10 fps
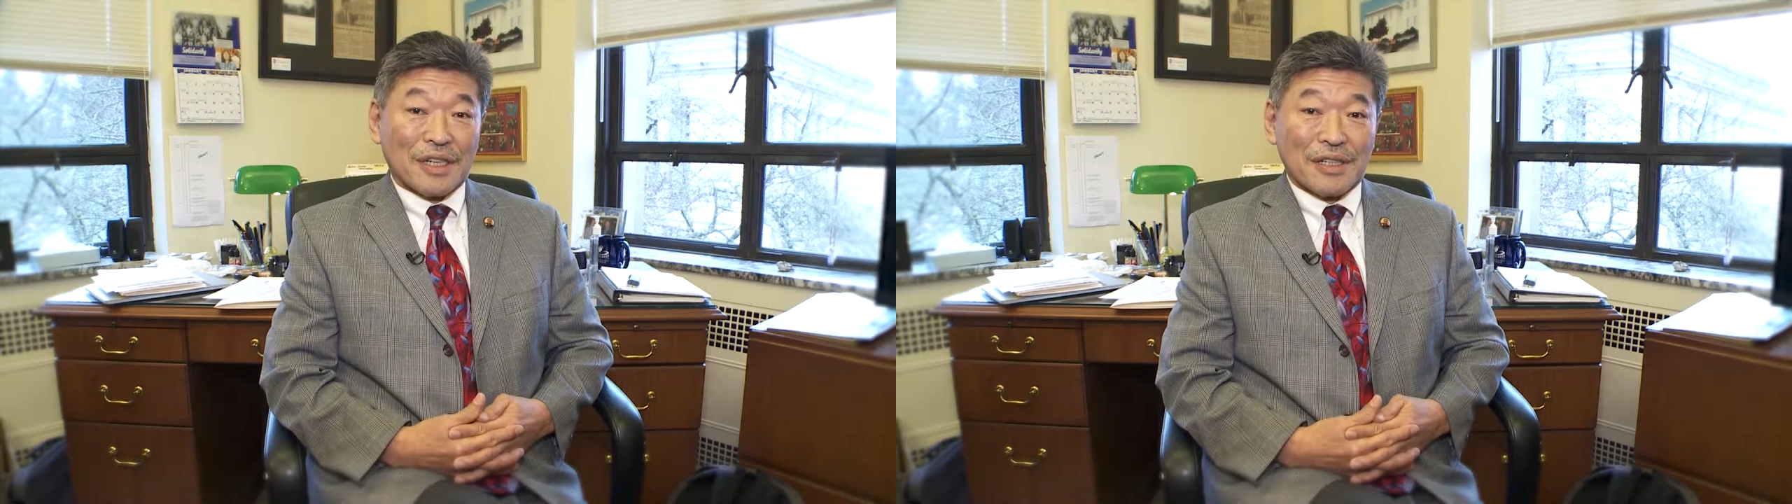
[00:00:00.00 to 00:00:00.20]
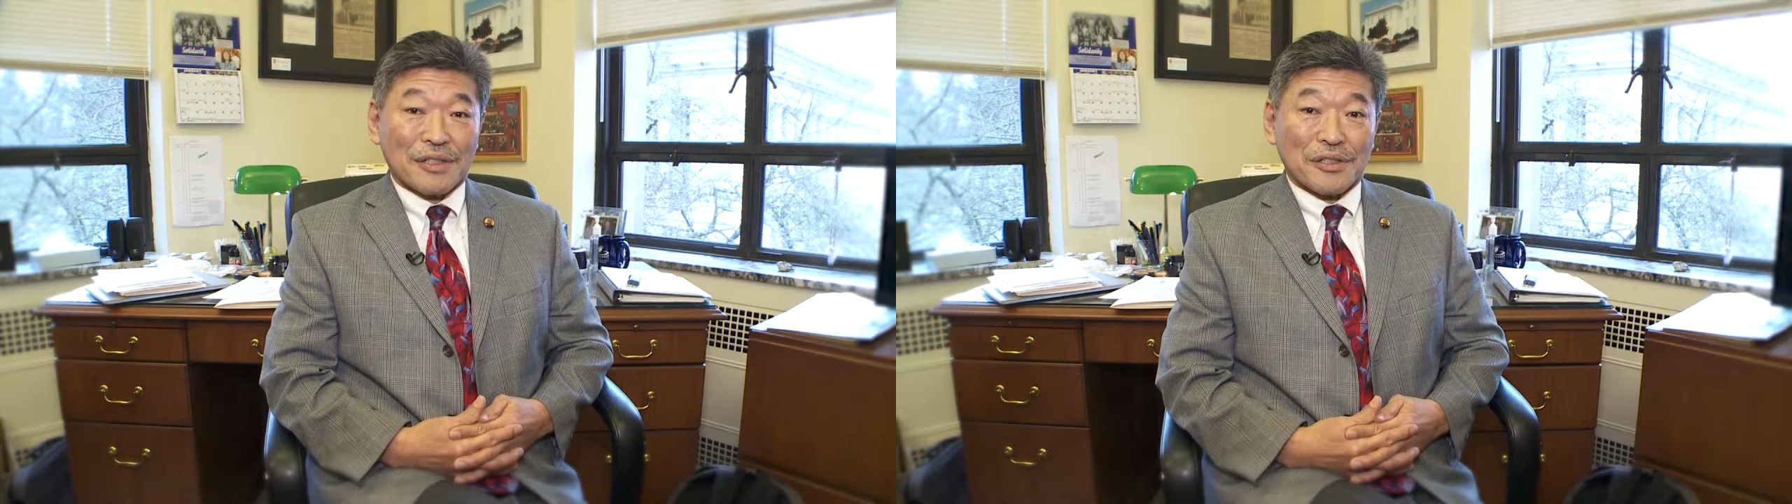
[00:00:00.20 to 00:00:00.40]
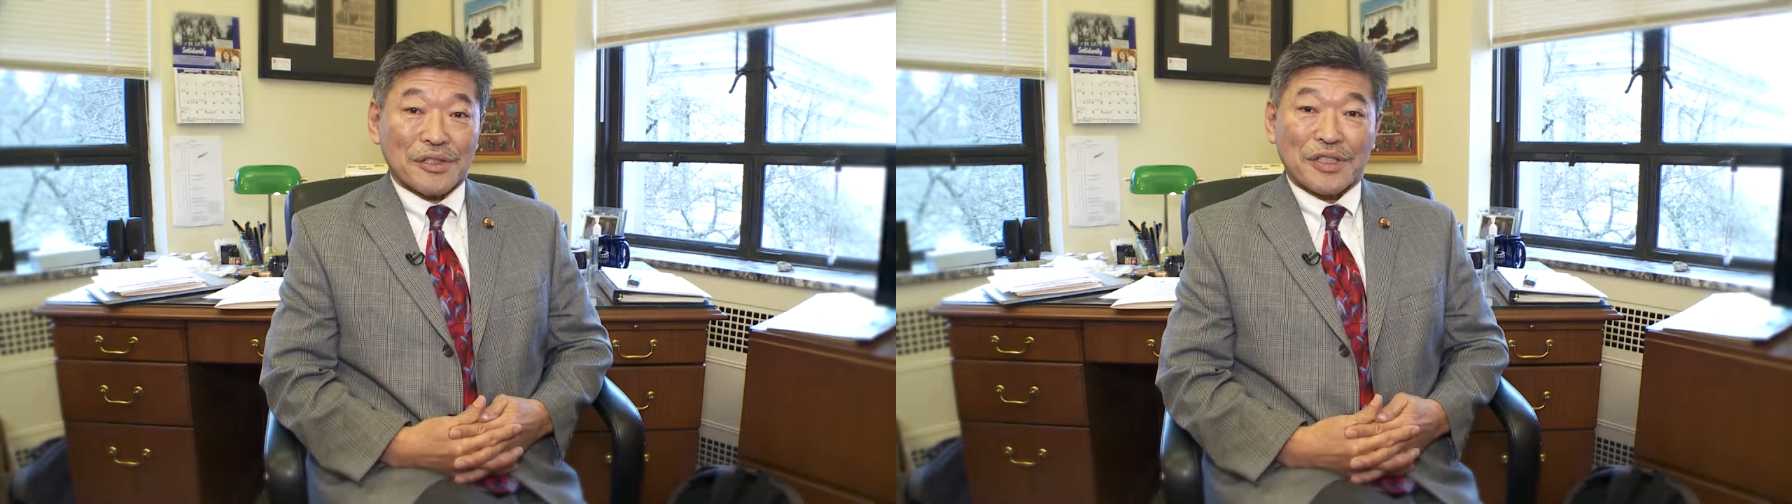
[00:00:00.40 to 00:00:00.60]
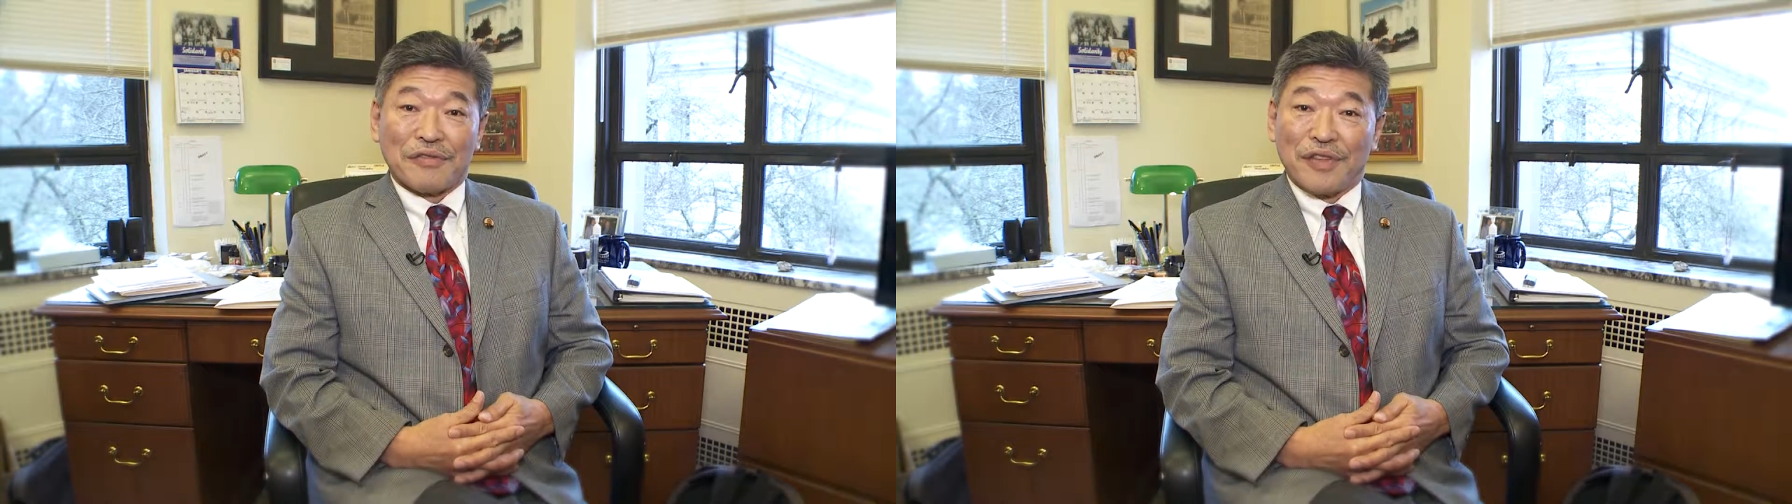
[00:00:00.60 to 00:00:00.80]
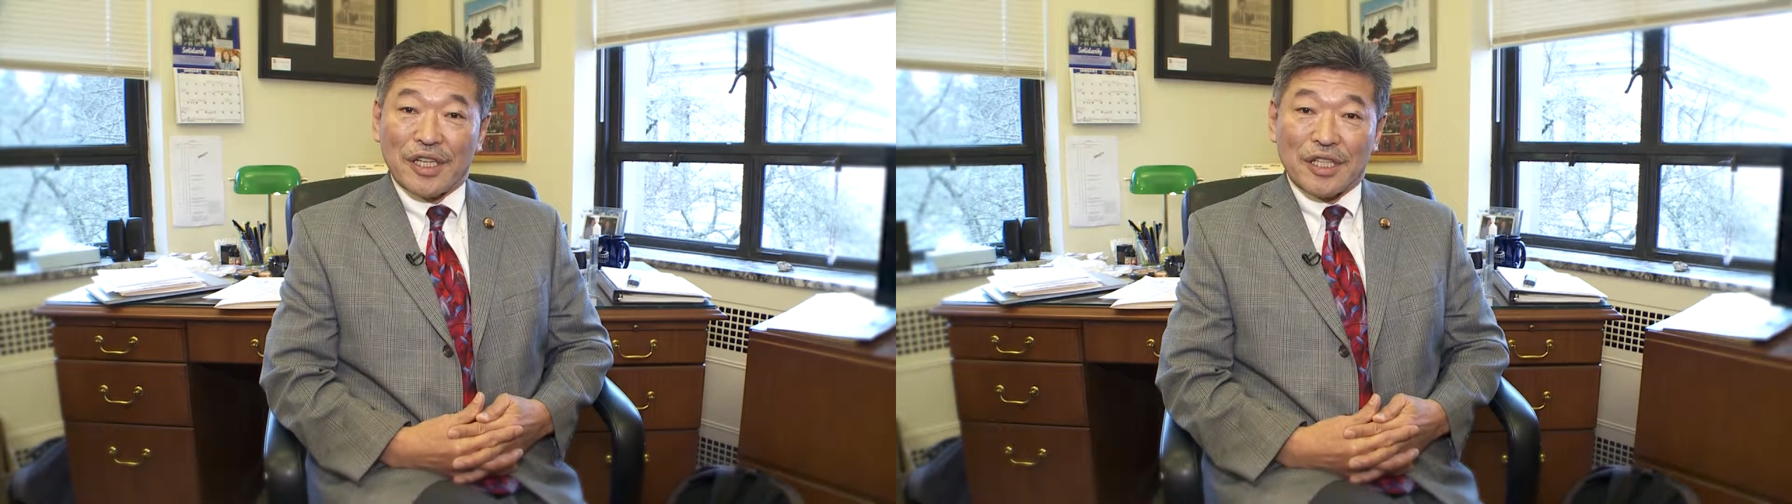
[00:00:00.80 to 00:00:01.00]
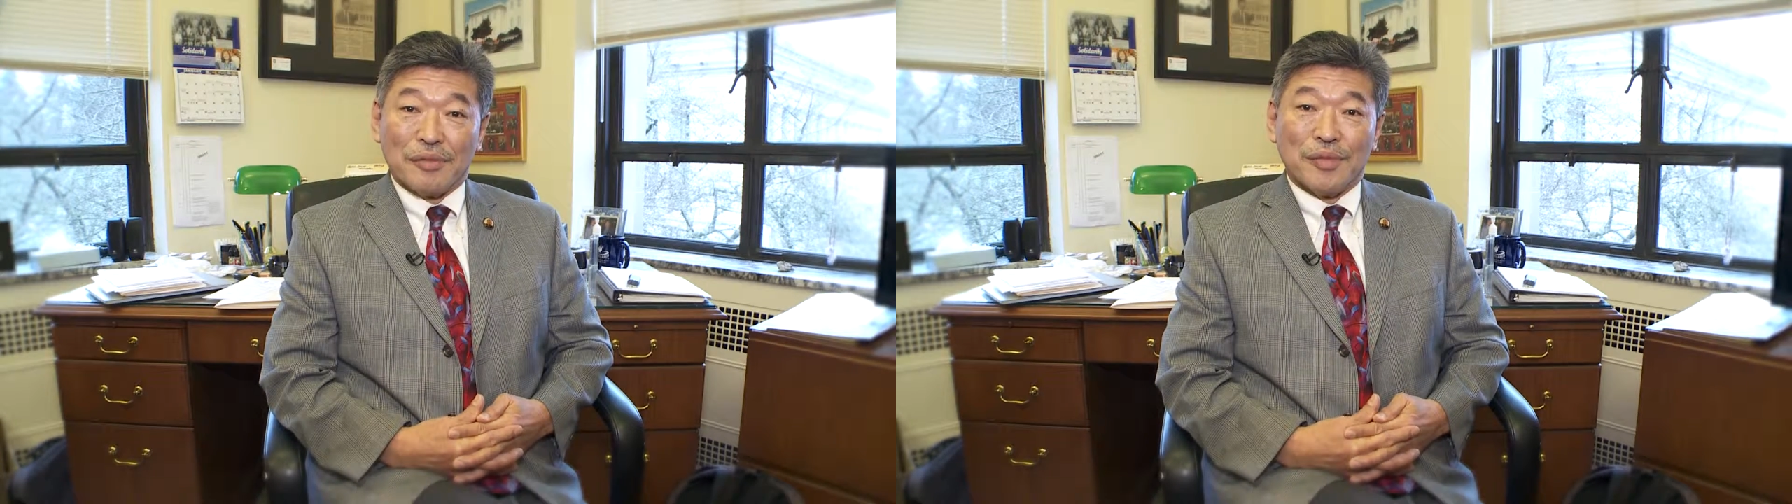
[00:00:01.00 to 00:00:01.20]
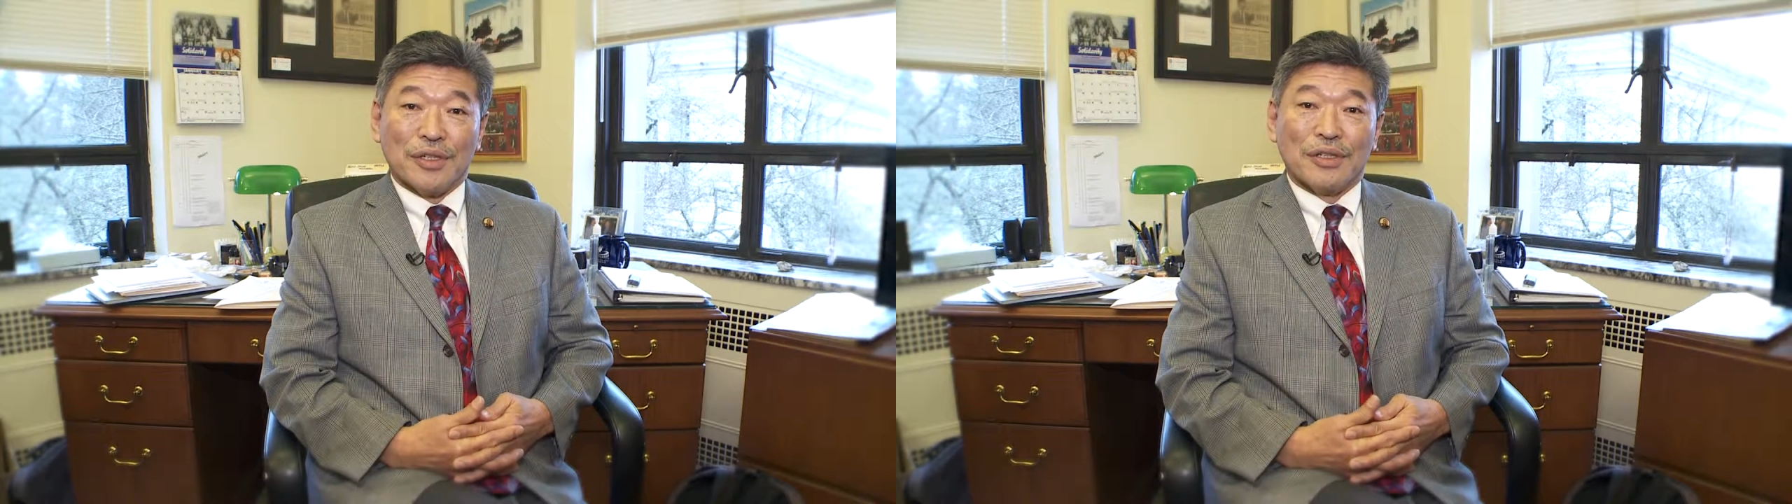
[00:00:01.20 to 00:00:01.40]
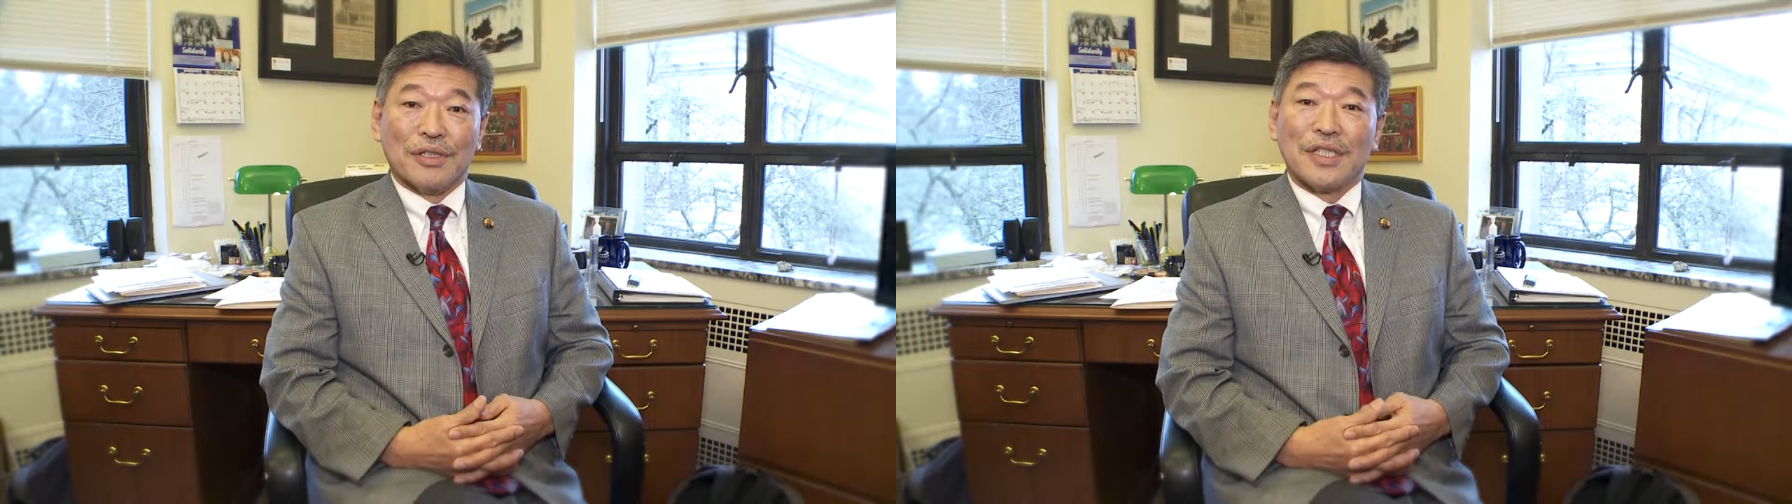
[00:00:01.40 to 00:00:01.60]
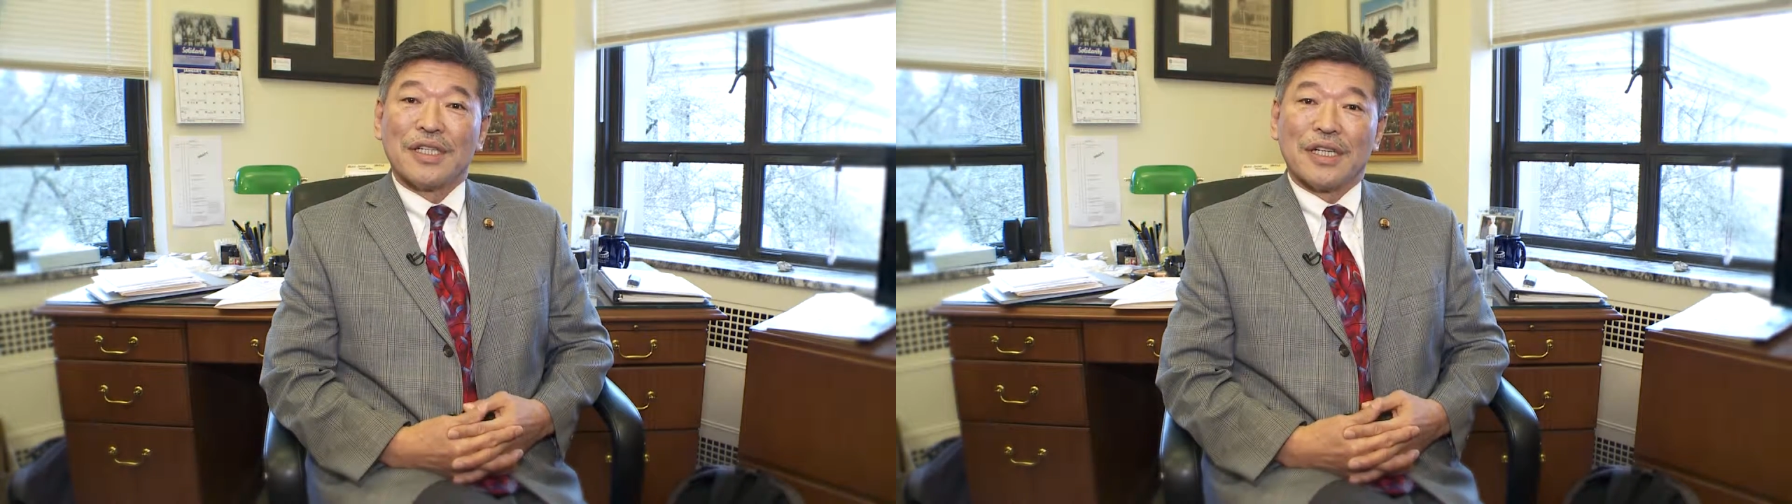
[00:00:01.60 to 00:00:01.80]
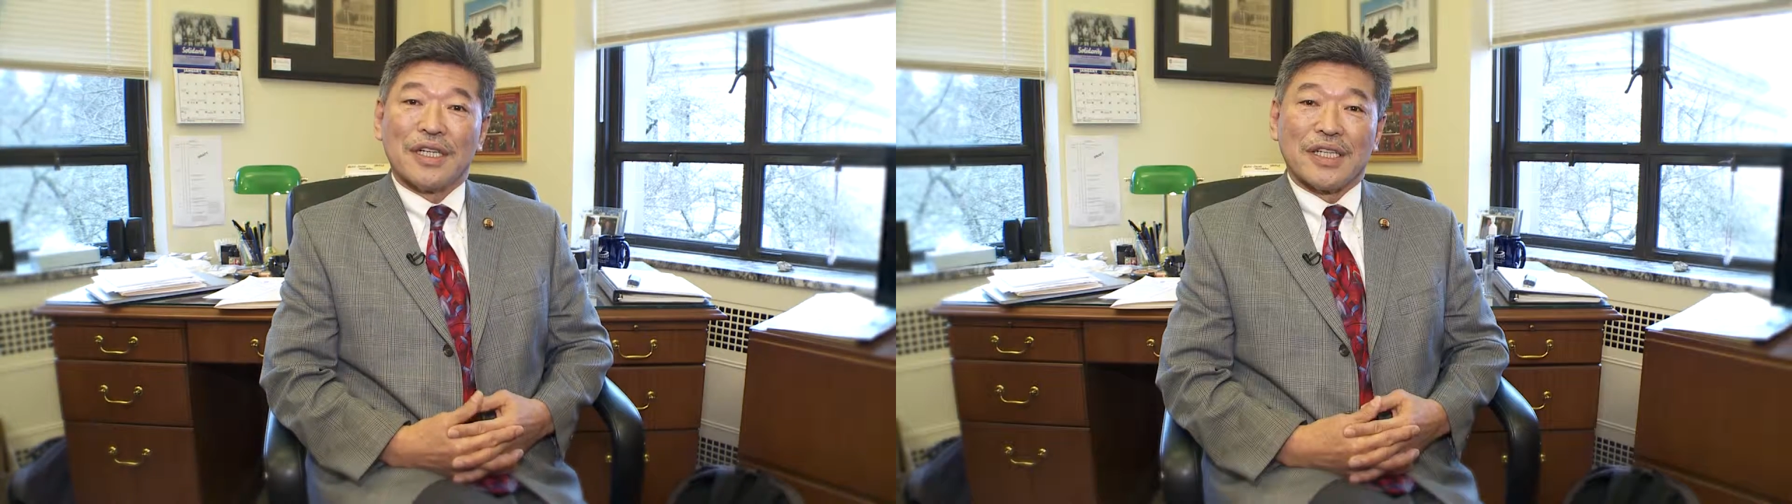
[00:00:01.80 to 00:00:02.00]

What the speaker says: available